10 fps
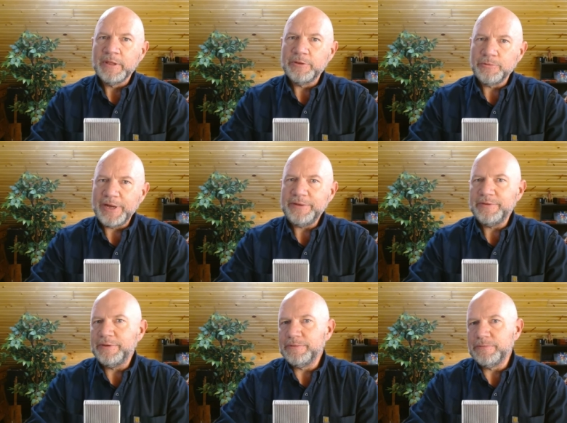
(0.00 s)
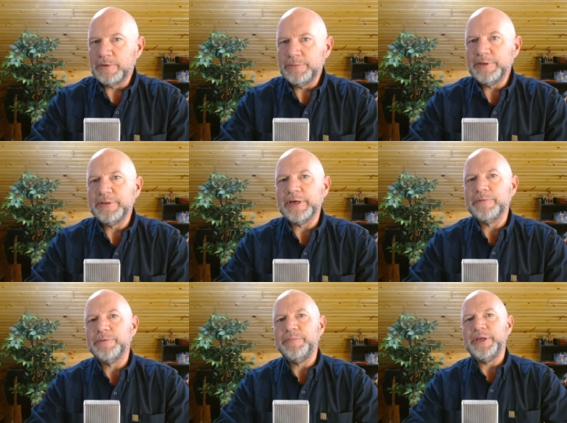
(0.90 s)
the rights of the woman that
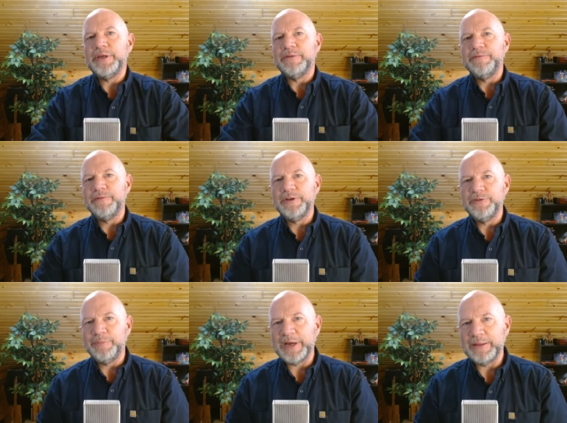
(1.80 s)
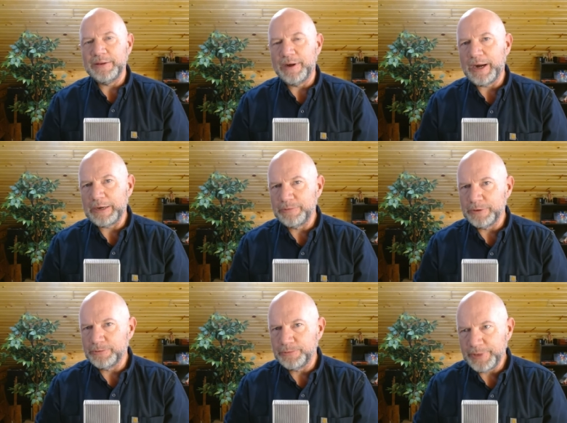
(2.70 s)
were being infringed by the law
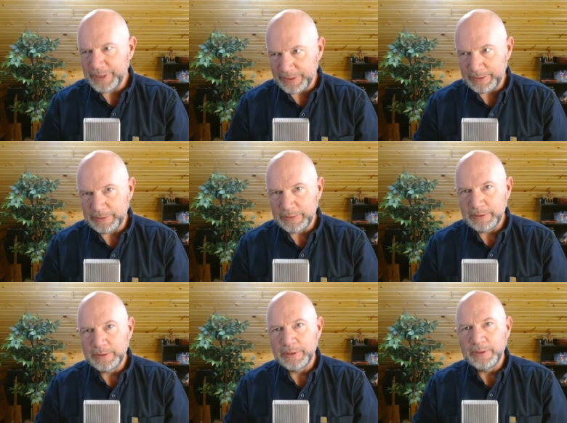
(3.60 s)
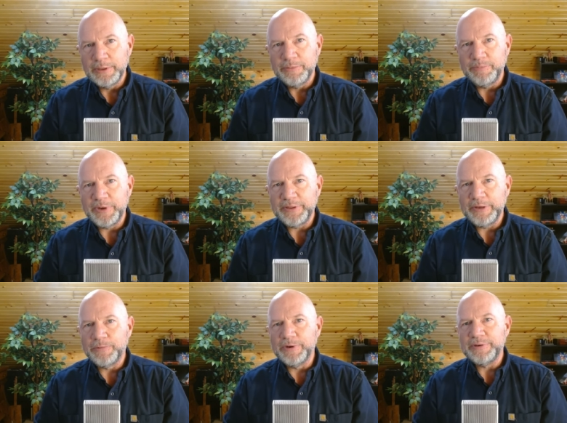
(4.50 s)
were real, but
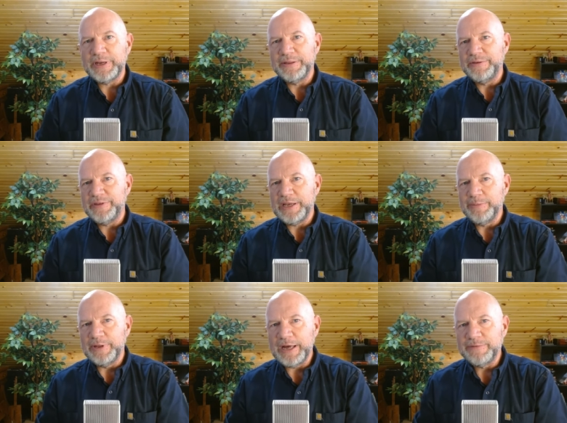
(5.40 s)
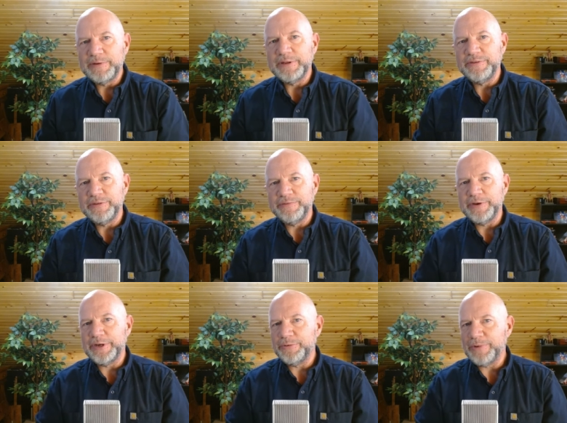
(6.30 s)
they weren't on the same level as the
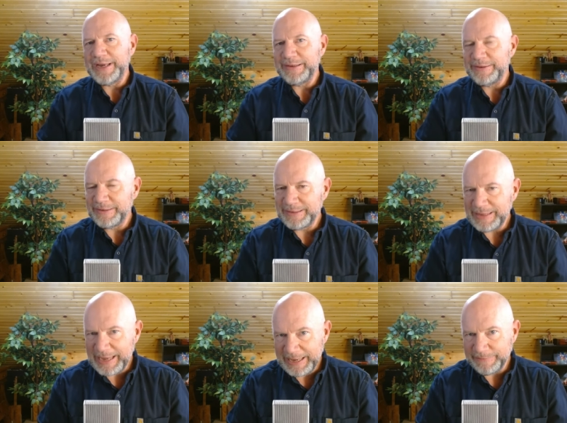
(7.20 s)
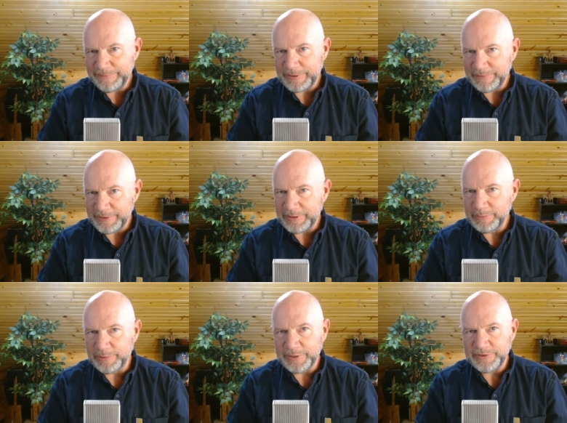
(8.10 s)
very right to life of an
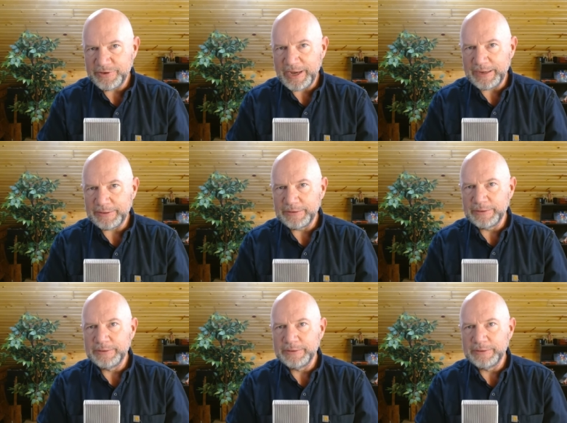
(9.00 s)
unborn child.